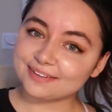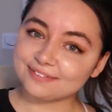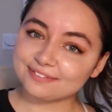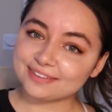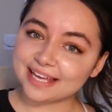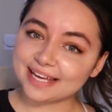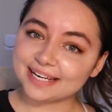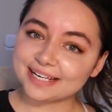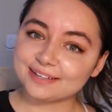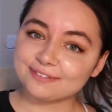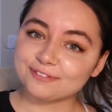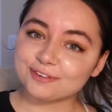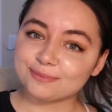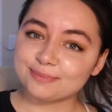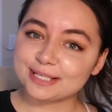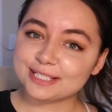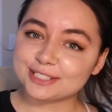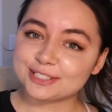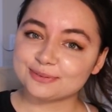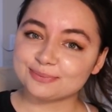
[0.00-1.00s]
If that
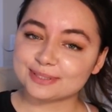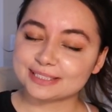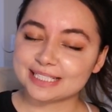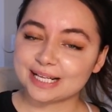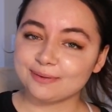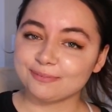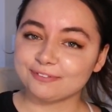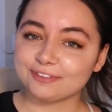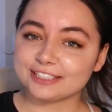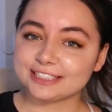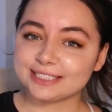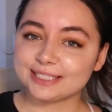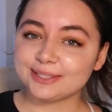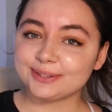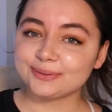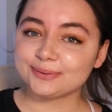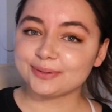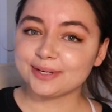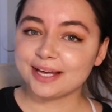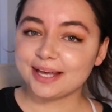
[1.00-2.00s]
information was helpful to
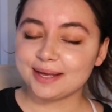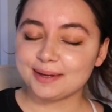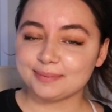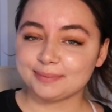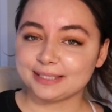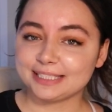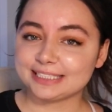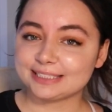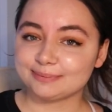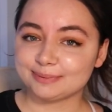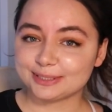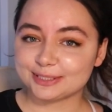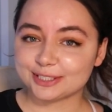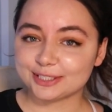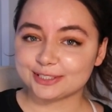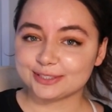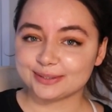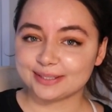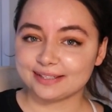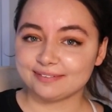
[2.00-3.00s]
you, please be
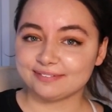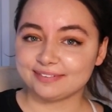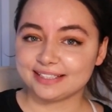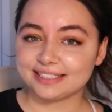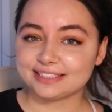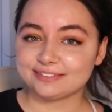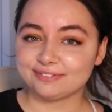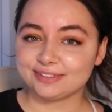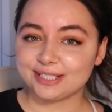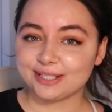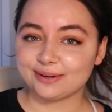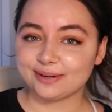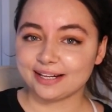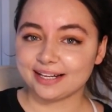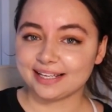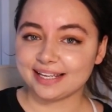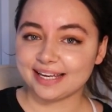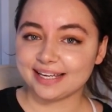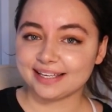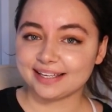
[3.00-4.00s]
sure to give this video
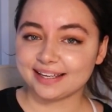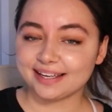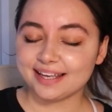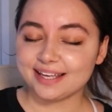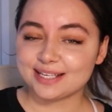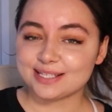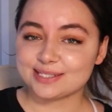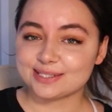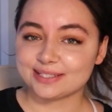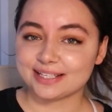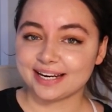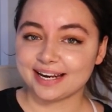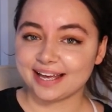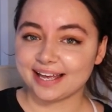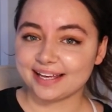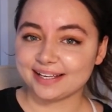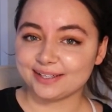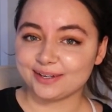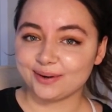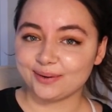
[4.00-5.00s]
a like so
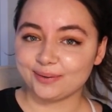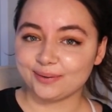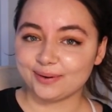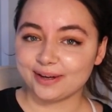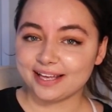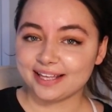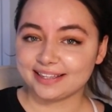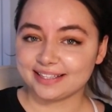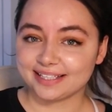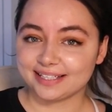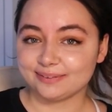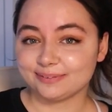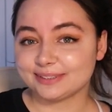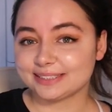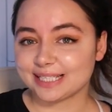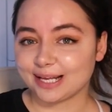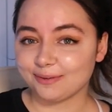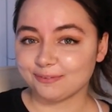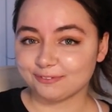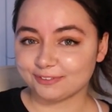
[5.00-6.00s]
that I know that it
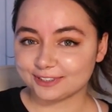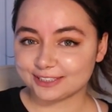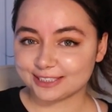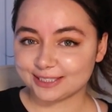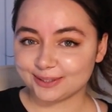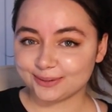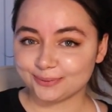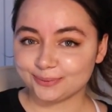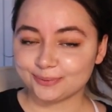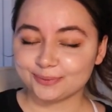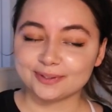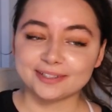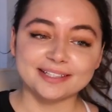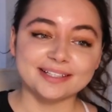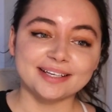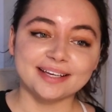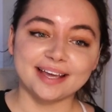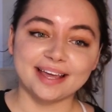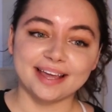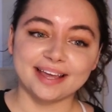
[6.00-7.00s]
was helpful to you
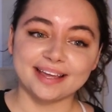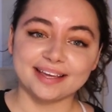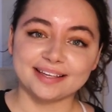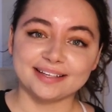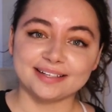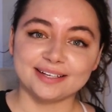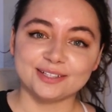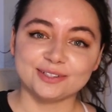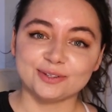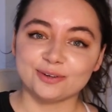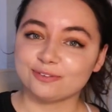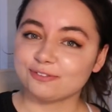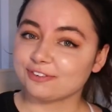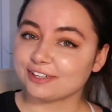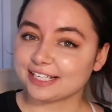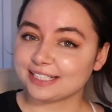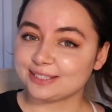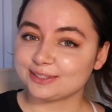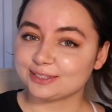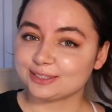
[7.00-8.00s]
and don't
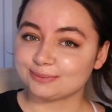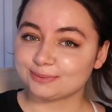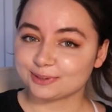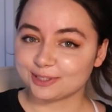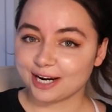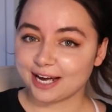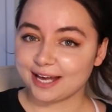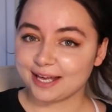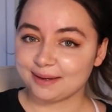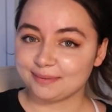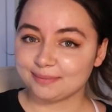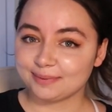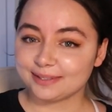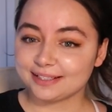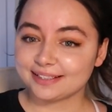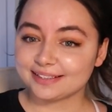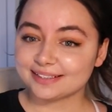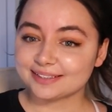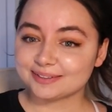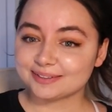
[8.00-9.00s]
forget to subscribe.